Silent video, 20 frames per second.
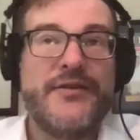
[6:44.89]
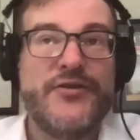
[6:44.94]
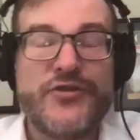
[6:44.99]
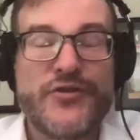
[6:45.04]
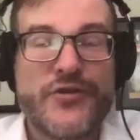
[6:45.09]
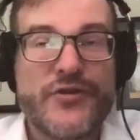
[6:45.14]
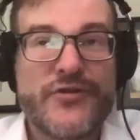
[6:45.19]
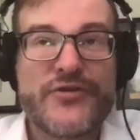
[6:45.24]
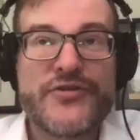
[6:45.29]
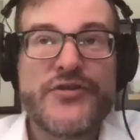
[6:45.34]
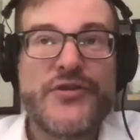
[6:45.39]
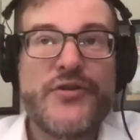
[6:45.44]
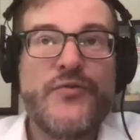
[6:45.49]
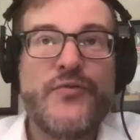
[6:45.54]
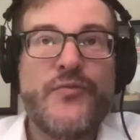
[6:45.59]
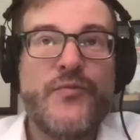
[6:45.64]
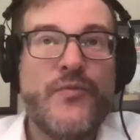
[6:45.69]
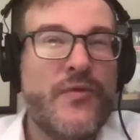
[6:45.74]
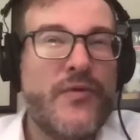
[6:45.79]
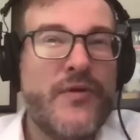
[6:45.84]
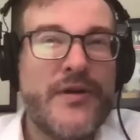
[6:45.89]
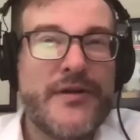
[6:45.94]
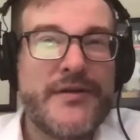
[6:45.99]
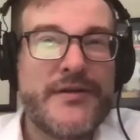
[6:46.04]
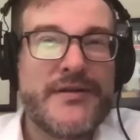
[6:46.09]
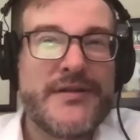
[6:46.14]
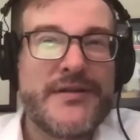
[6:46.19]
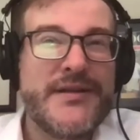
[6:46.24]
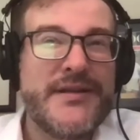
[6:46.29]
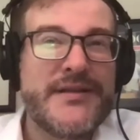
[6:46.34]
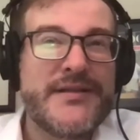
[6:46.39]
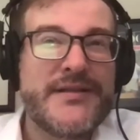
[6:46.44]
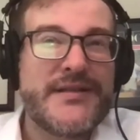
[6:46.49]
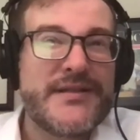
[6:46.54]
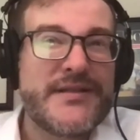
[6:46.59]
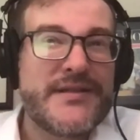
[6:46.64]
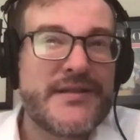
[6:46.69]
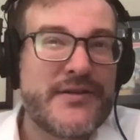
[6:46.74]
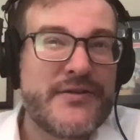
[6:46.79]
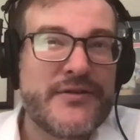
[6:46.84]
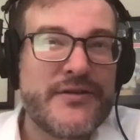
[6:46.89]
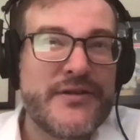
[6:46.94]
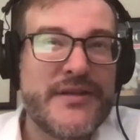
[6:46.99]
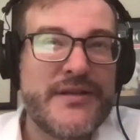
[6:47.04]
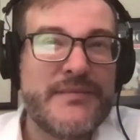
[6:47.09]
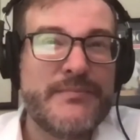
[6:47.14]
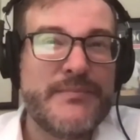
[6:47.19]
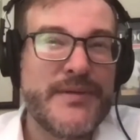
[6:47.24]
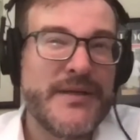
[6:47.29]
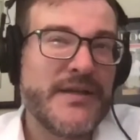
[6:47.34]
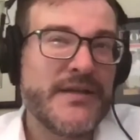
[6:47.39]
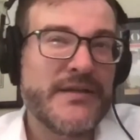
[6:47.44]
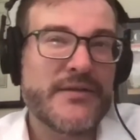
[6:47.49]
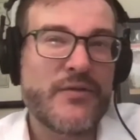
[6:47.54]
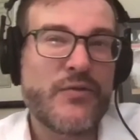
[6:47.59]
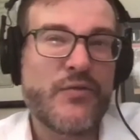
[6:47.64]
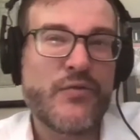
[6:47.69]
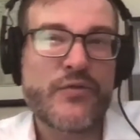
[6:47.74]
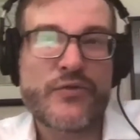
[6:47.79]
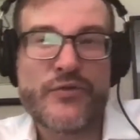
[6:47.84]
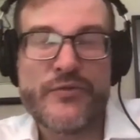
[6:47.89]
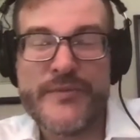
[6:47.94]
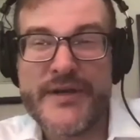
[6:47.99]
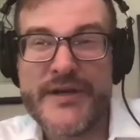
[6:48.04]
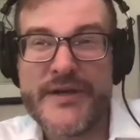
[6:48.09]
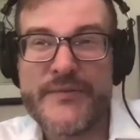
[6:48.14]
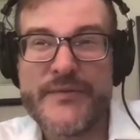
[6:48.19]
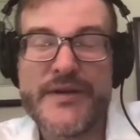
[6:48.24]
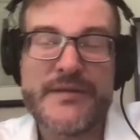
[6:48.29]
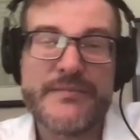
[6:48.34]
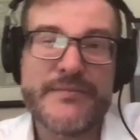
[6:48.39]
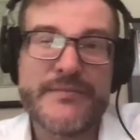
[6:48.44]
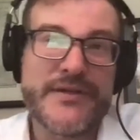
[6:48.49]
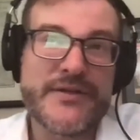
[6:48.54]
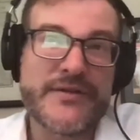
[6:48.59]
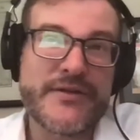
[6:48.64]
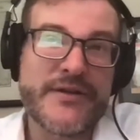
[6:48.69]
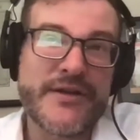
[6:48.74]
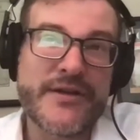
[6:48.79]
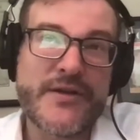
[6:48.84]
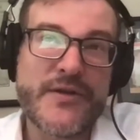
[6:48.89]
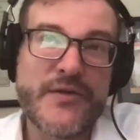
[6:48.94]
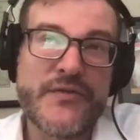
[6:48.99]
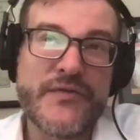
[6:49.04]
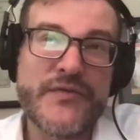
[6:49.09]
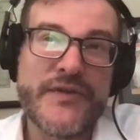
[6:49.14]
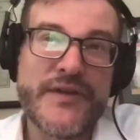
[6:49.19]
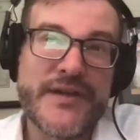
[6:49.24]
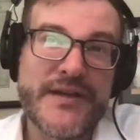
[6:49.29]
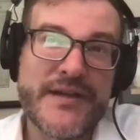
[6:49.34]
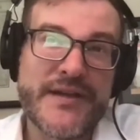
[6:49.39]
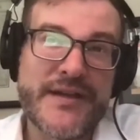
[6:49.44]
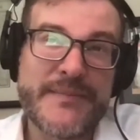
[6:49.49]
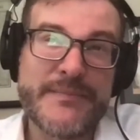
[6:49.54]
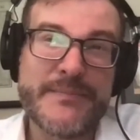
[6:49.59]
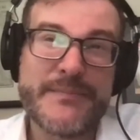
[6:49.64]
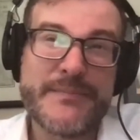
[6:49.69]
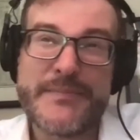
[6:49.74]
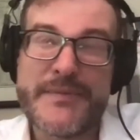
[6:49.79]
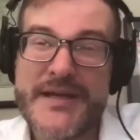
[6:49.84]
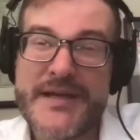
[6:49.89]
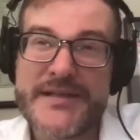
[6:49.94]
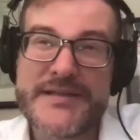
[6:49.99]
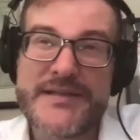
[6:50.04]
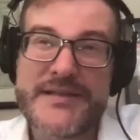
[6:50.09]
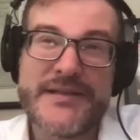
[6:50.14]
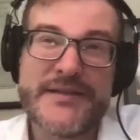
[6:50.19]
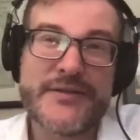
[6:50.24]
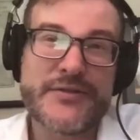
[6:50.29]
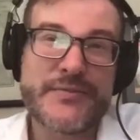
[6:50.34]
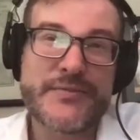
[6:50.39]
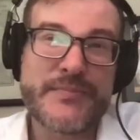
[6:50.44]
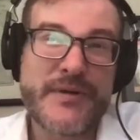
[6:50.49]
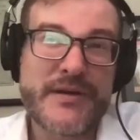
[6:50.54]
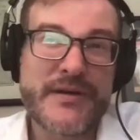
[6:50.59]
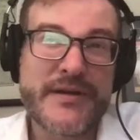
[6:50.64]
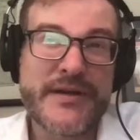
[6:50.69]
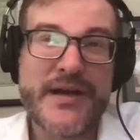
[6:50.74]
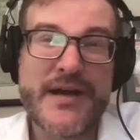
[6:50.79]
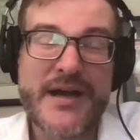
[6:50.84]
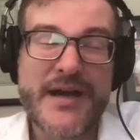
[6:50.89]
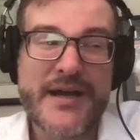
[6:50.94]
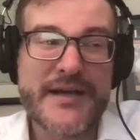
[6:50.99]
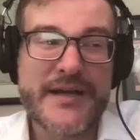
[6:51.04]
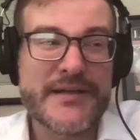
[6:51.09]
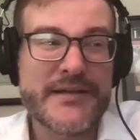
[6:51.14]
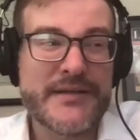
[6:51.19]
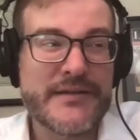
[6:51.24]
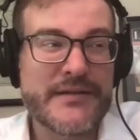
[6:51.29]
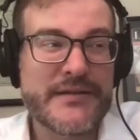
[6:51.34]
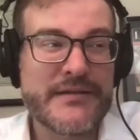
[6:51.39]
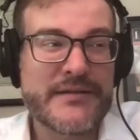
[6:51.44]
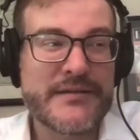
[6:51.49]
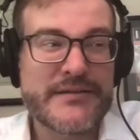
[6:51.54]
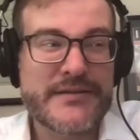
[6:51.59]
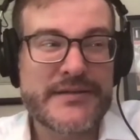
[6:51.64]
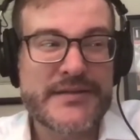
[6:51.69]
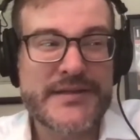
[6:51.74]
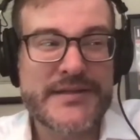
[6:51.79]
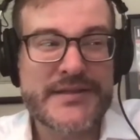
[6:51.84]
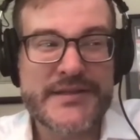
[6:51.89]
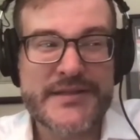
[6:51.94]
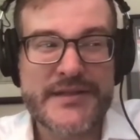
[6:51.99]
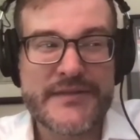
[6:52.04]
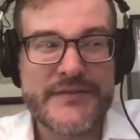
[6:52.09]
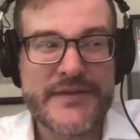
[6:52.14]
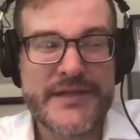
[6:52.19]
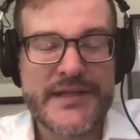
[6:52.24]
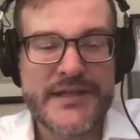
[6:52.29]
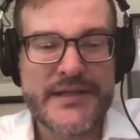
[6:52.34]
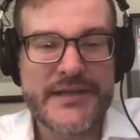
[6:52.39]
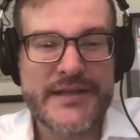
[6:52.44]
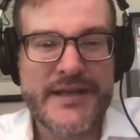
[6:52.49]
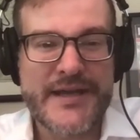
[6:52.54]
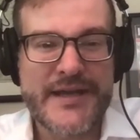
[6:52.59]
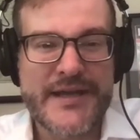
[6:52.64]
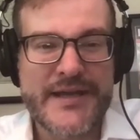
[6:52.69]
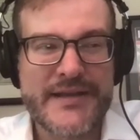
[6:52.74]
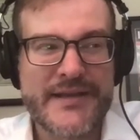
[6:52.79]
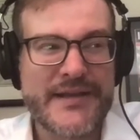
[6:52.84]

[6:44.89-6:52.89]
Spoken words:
jurors don't want to necessarily be in the courtroom anyway, but during COVID, I'm guessing there's probably a heightened sensitivity to that.